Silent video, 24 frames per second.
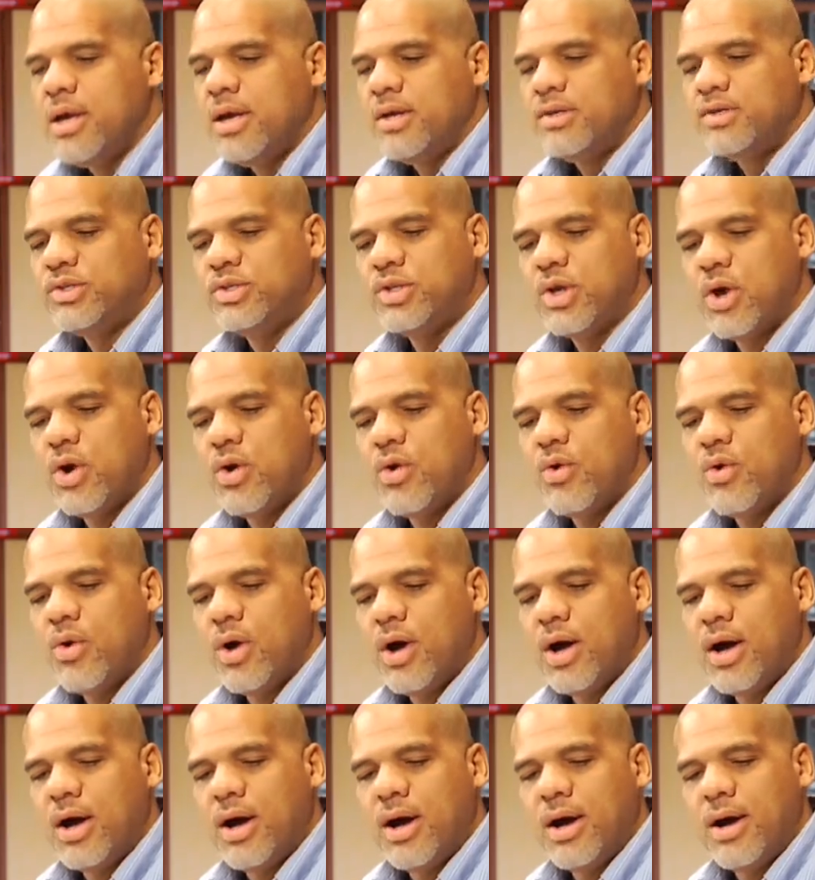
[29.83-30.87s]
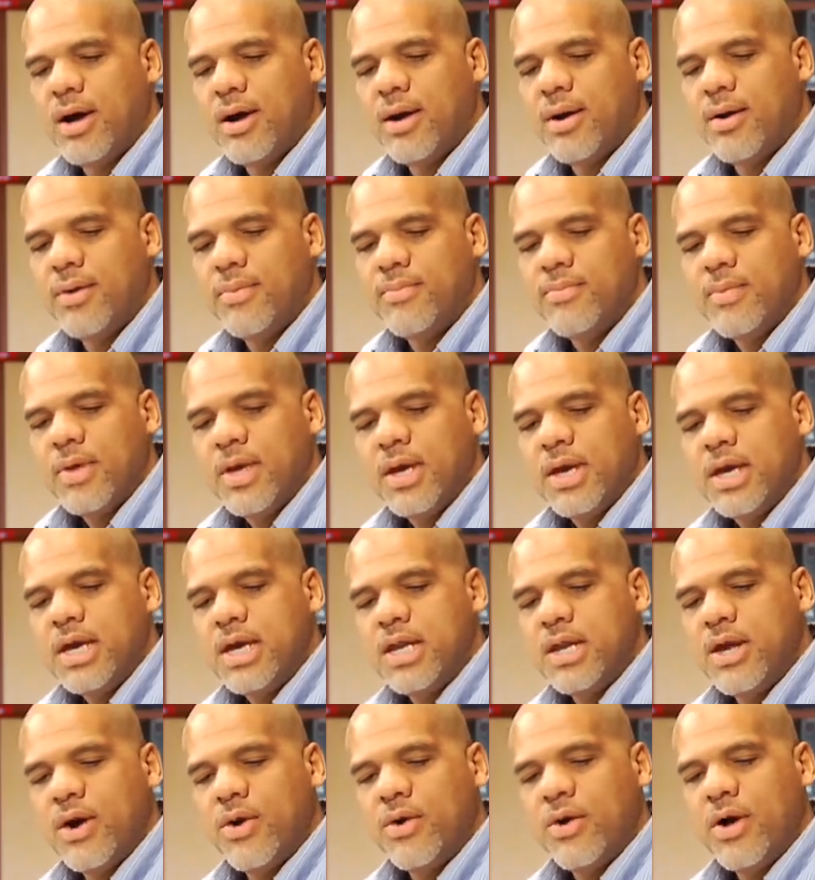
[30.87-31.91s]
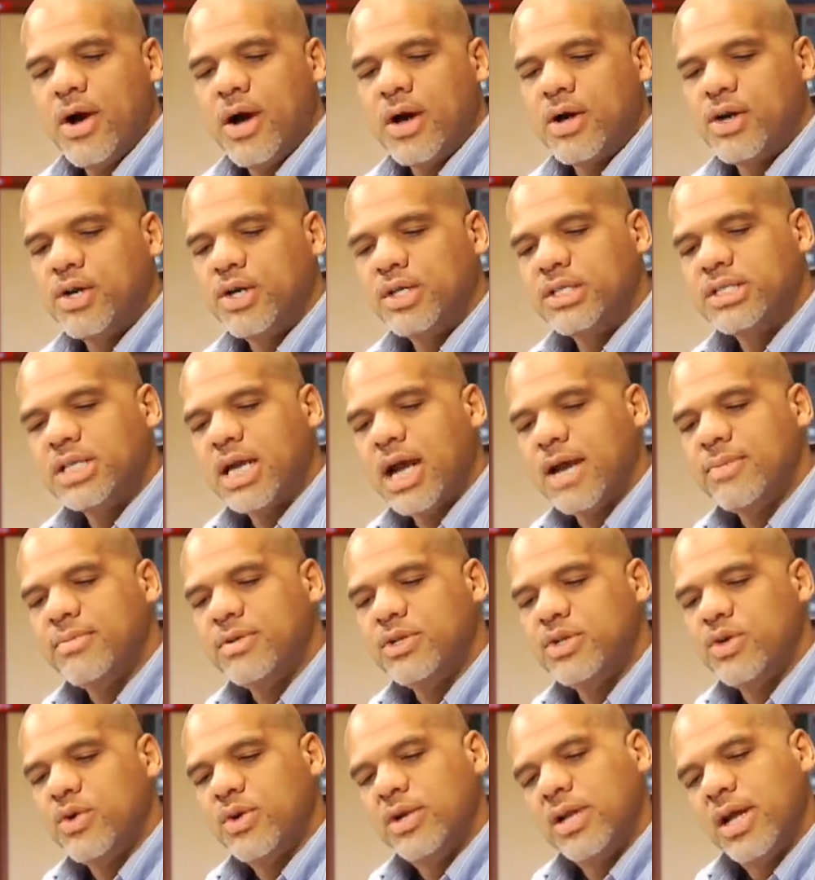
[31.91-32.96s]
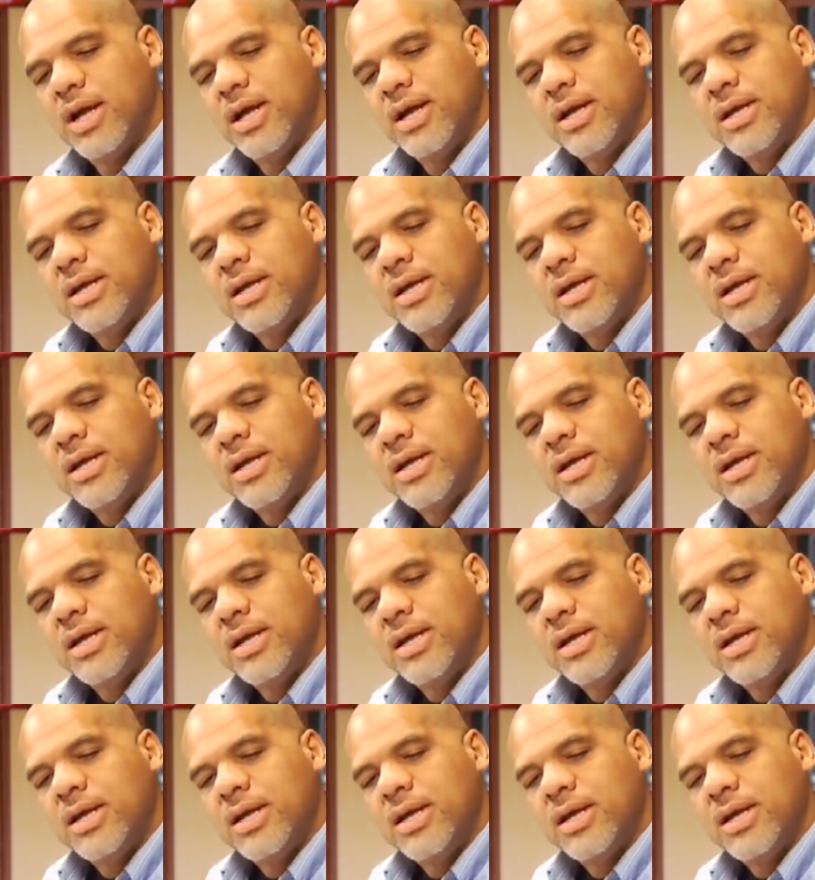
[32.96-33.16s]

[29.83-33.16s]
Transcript: So a good time to do it